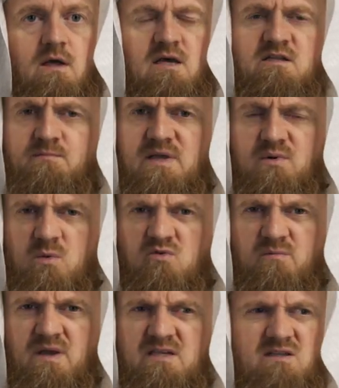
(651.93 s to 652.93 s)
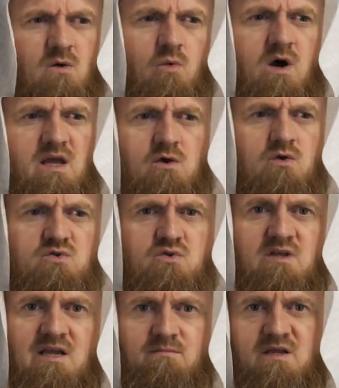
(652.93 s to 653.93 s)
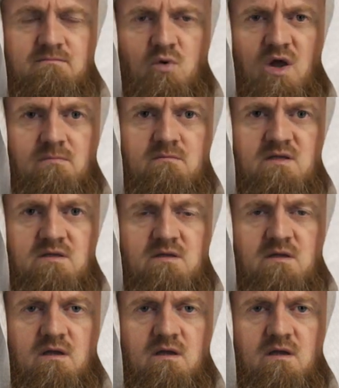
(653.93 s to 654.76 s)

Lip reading: And the people were amazed, that why are you going to name him Muhammad?